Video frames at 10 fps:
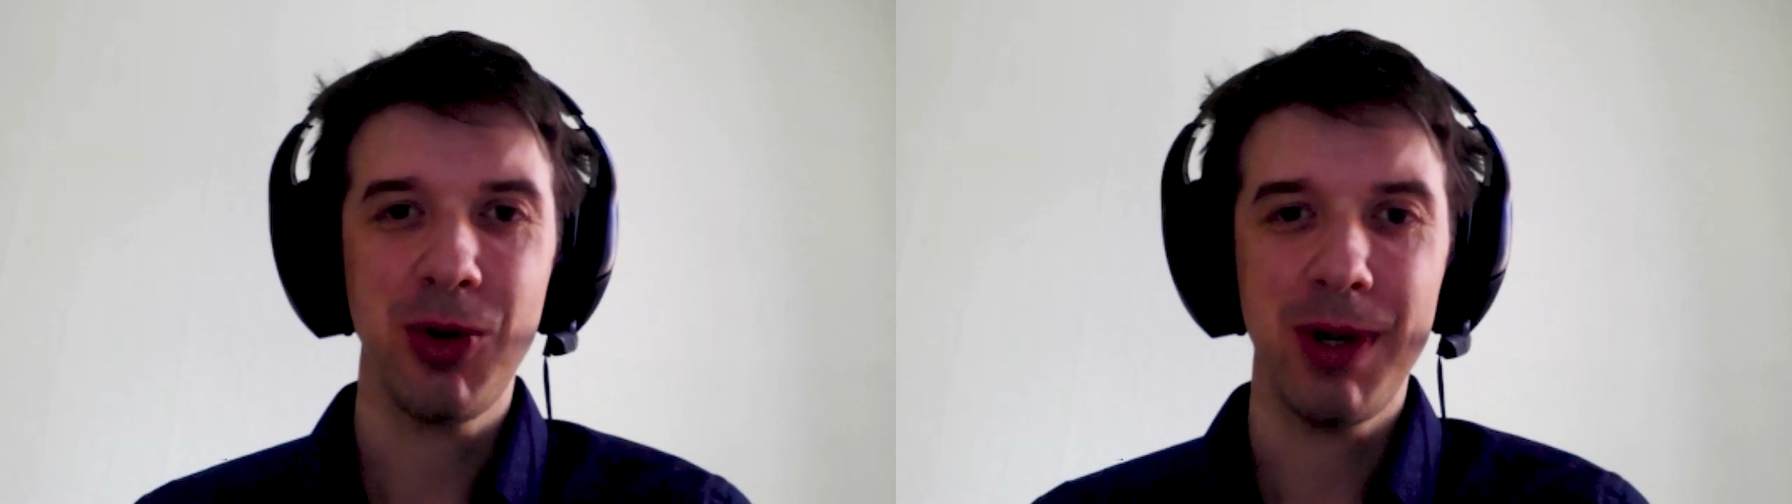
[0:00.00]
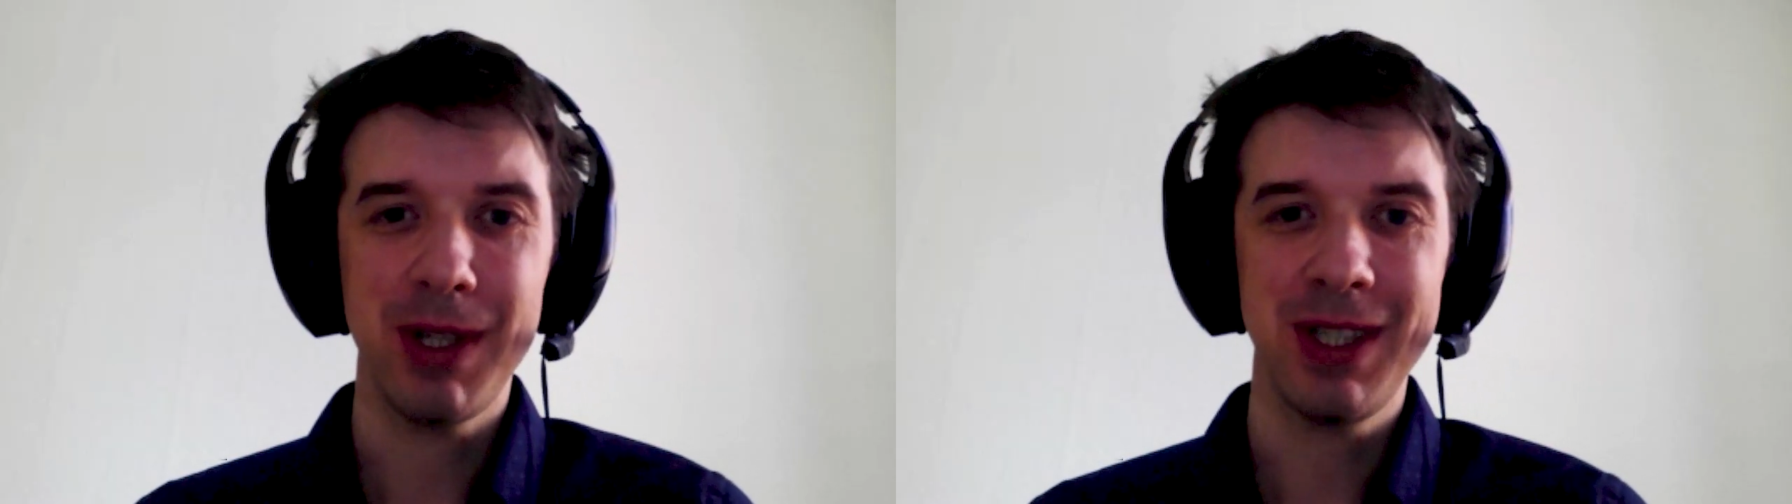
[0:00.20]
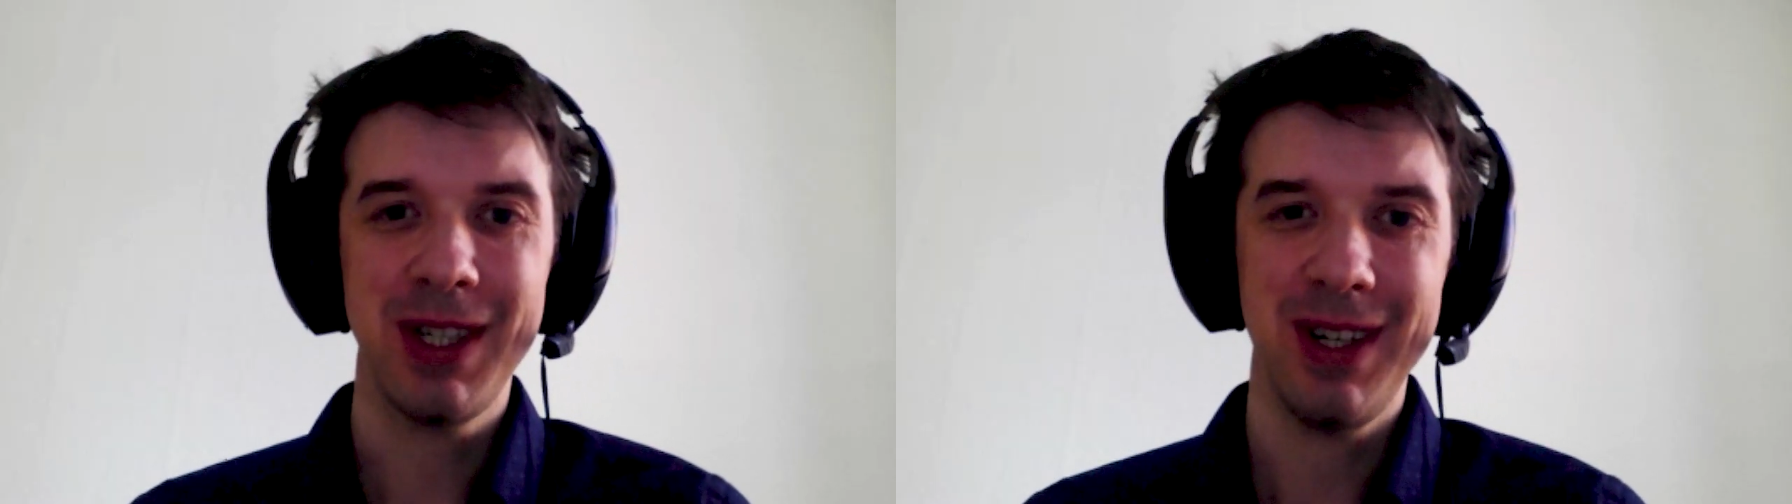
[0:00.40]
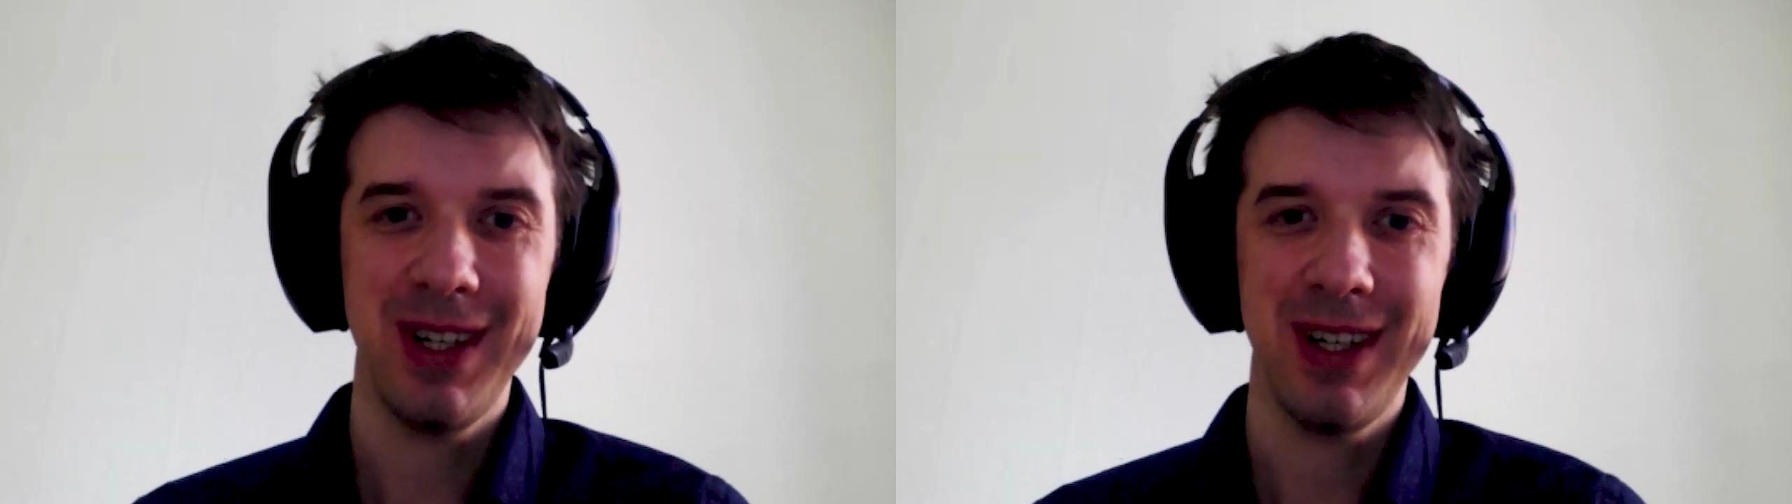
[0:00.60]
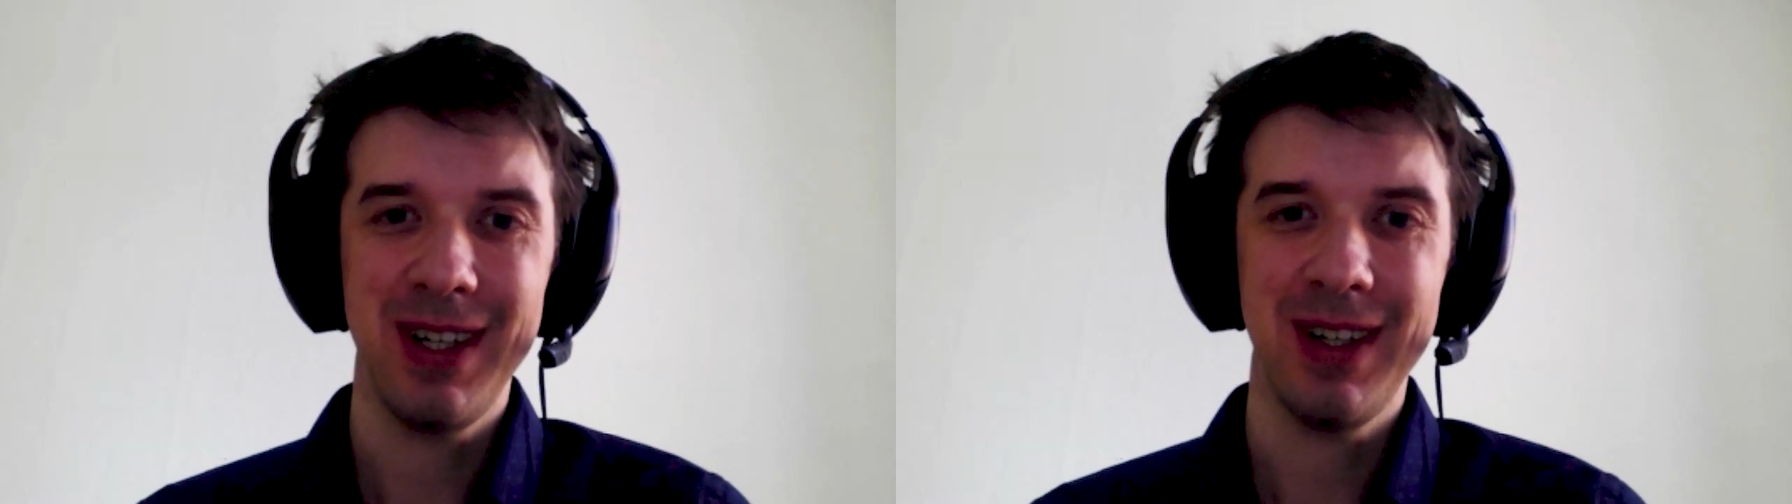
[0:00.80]
much
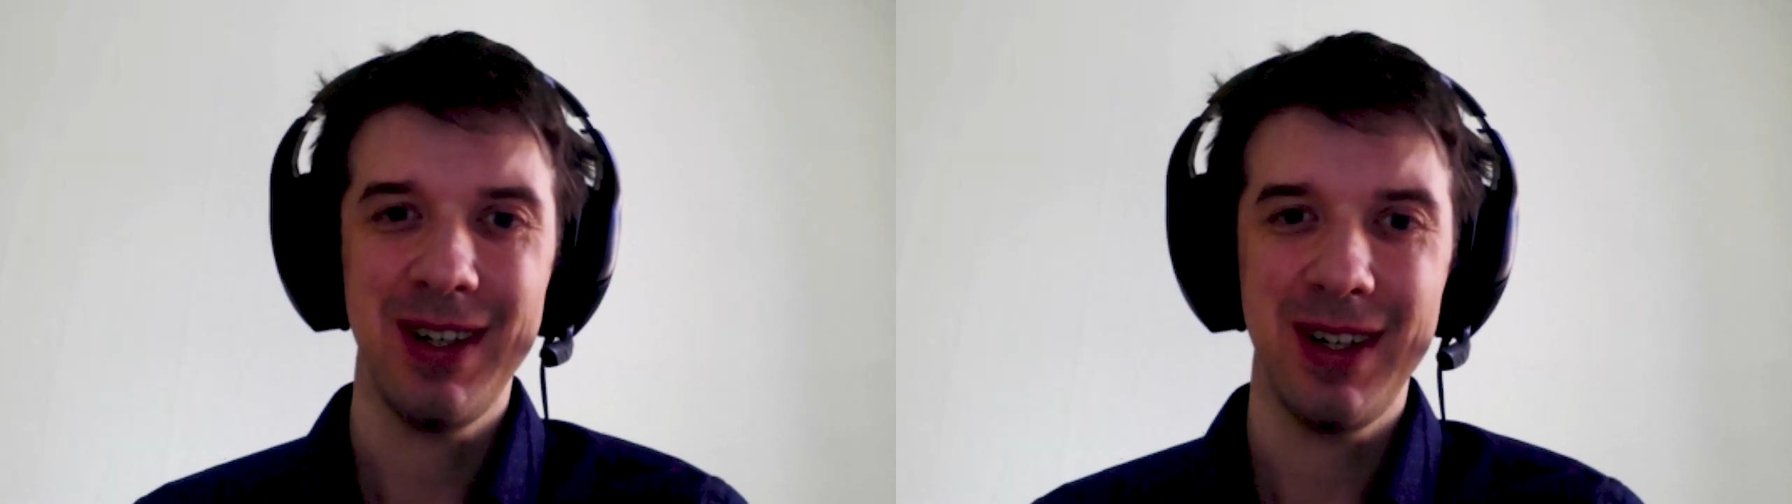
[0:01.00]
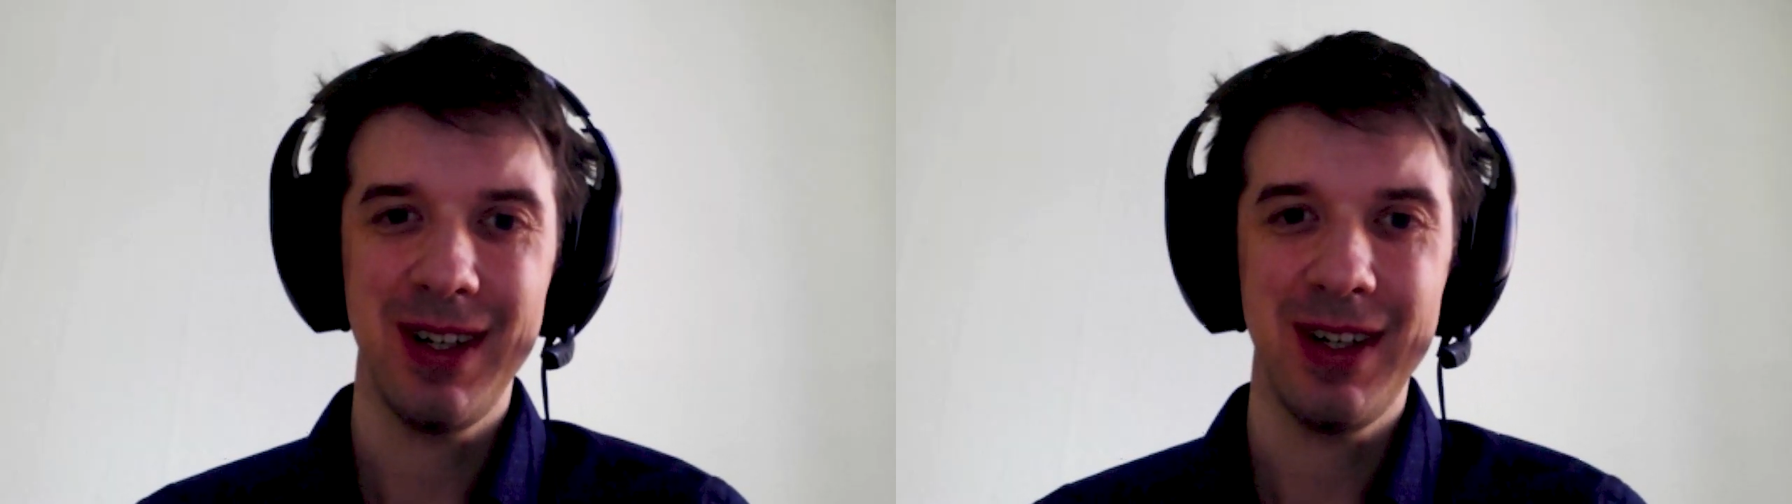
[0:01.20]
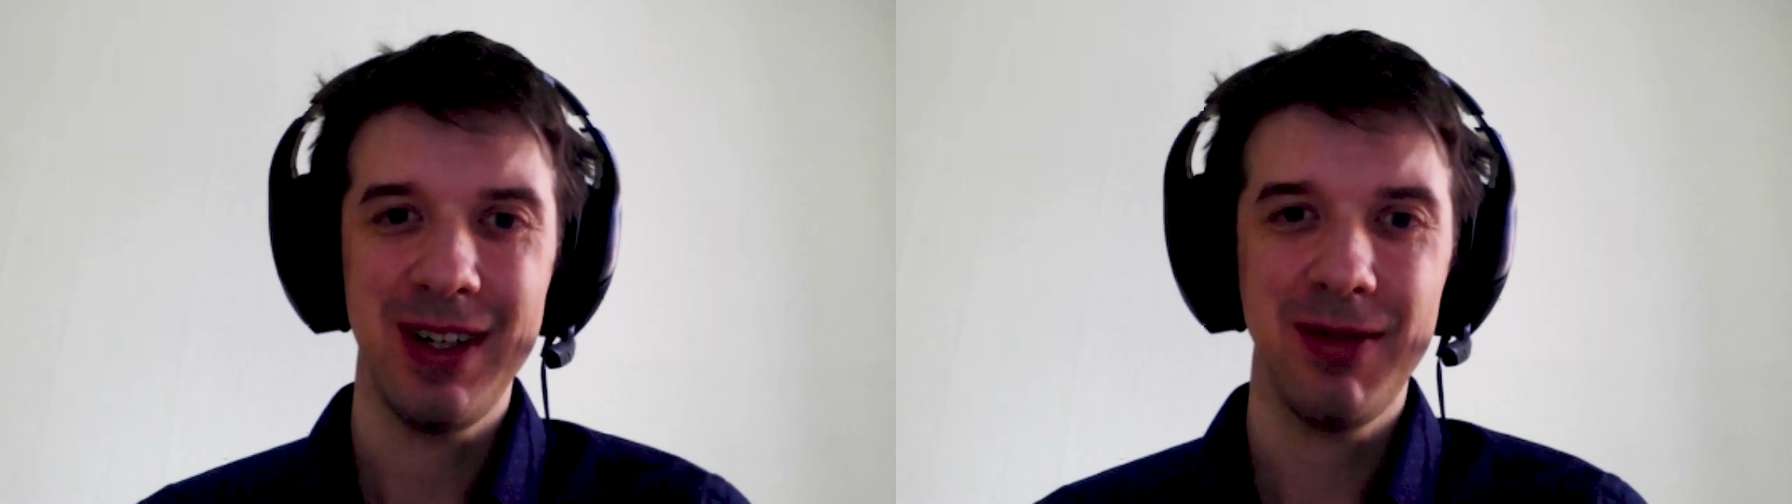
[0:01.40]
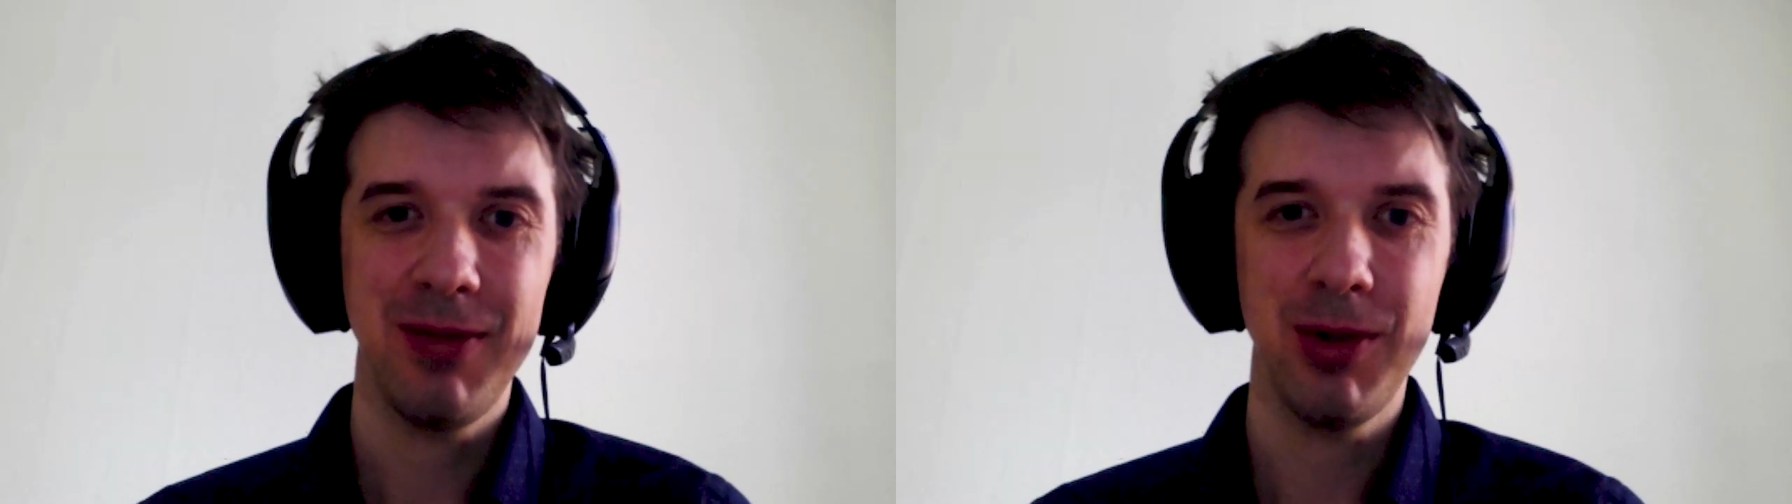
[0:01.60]
for